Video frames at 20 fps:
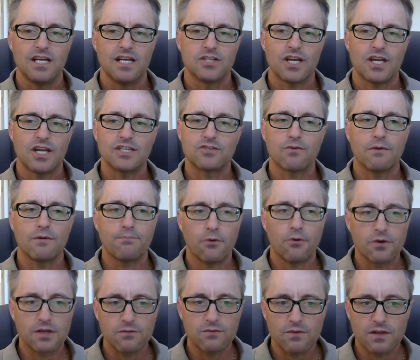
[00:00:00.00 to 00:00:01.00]
change
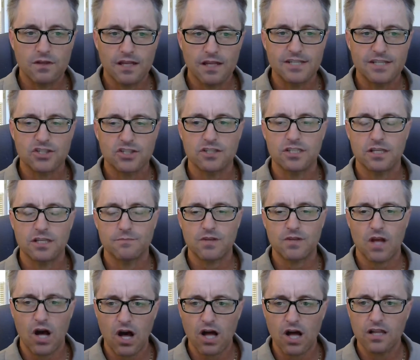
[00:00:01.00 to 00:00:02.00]
reporting relationships.
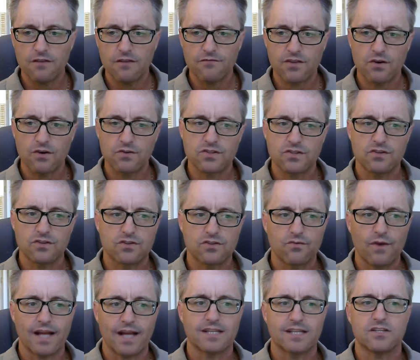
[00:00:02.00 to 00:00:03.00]
All of those are
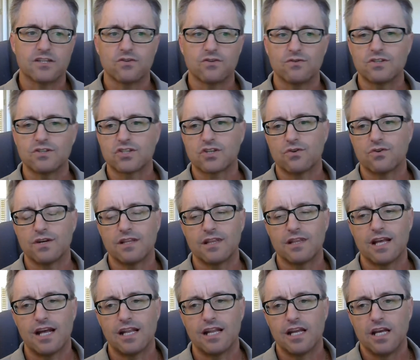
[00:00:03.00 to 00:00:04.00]
directed to ensuring
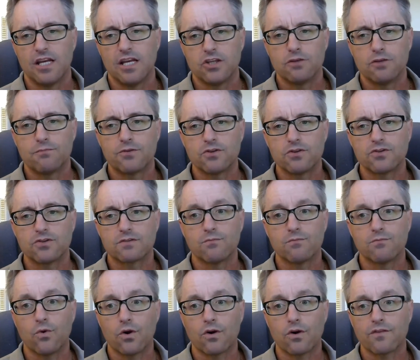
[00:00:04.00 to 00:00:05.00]
that you produce
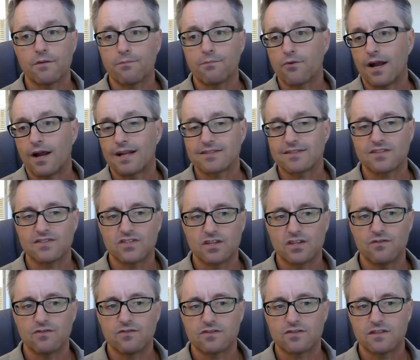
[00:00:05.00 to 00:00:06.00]
more of the products and
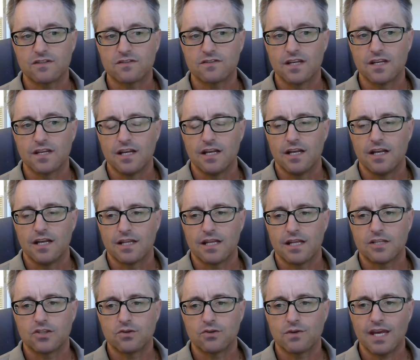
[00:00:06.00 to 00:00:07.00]
services
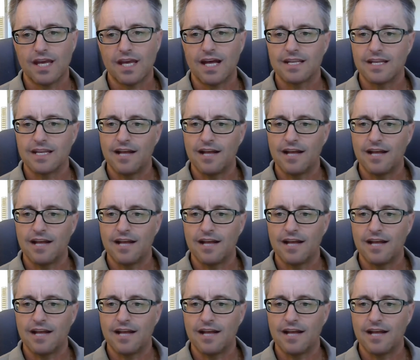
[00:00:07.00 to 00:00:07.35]
that you can.